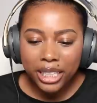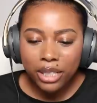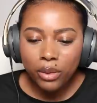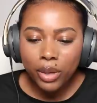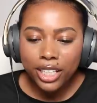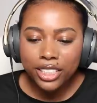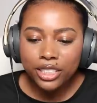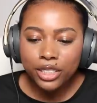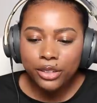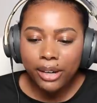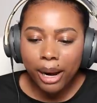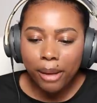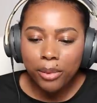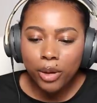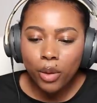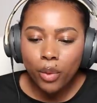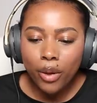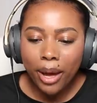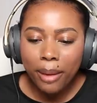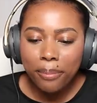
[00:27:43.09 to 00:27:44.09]
But he wanted to grab
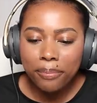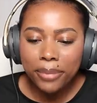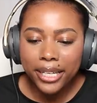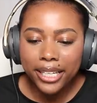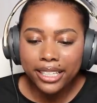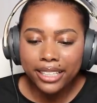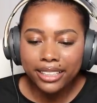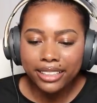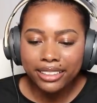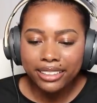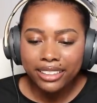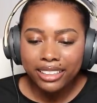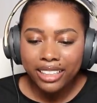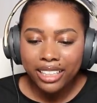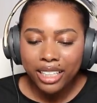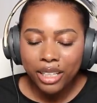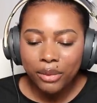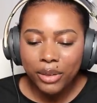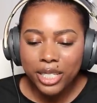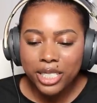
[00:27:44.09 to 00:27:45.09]
a weapon.
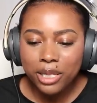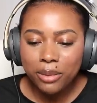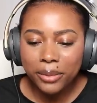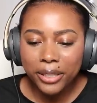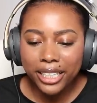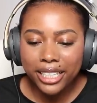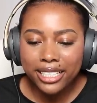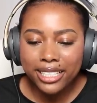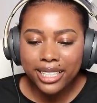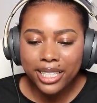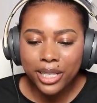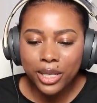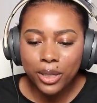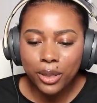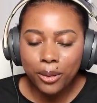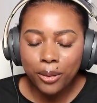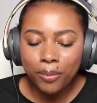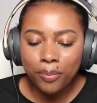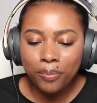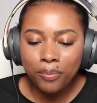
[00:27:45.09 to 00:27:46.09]
He wanted to bring his
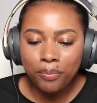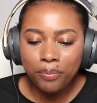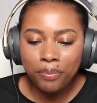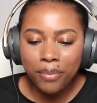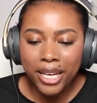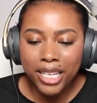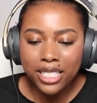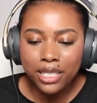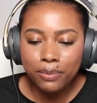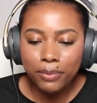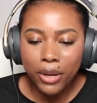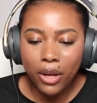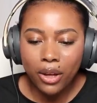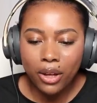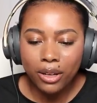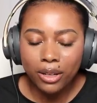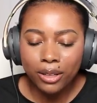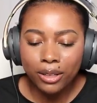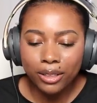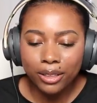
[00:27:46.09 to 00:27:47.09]
little
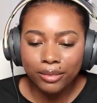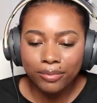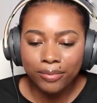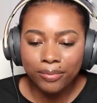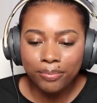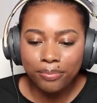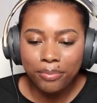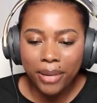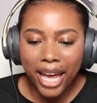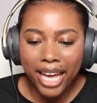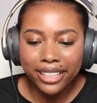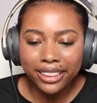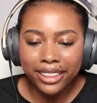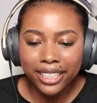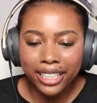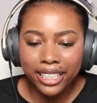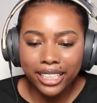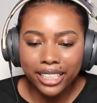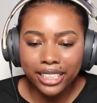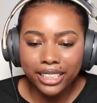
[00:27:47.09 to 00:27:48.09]
baseball bat
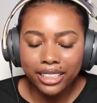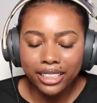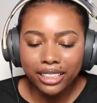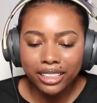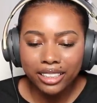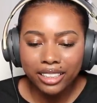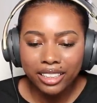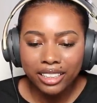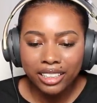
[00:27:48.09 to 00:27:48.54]
thingy.